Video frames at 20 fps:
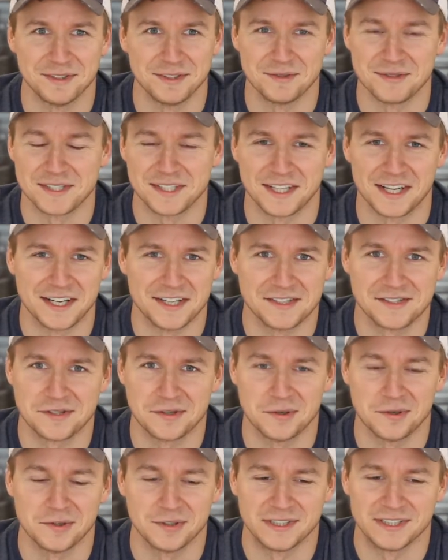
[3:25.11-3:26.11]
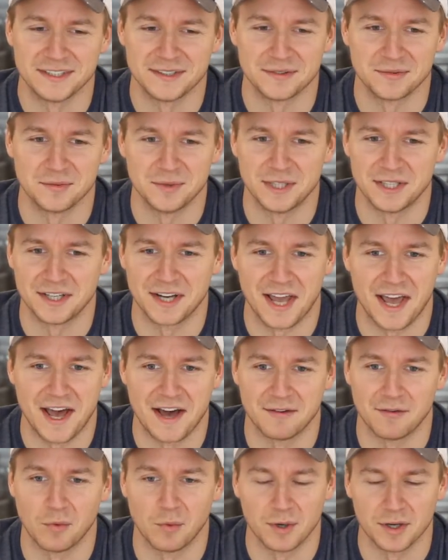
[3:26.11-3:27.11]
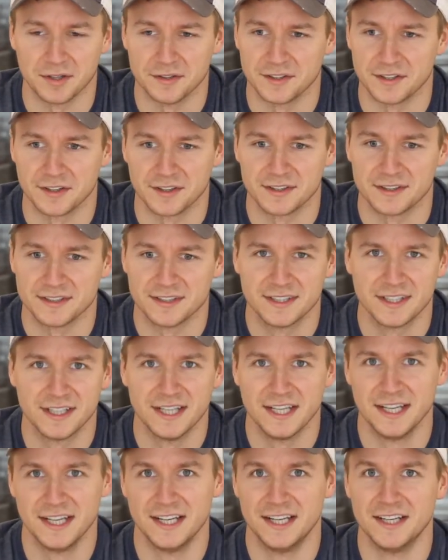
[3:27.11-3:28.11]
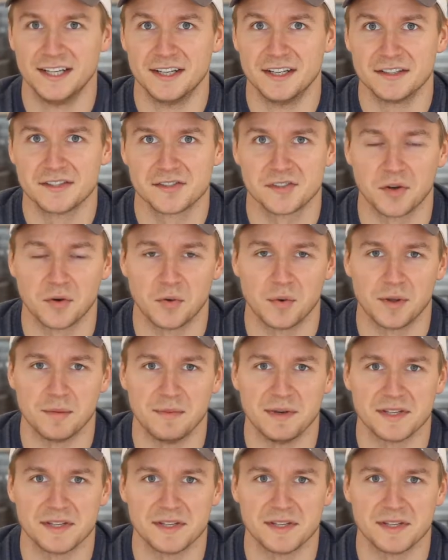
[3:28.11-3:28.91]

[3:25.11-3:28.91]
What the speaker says: but it was in high school and we didn't have a welder. So we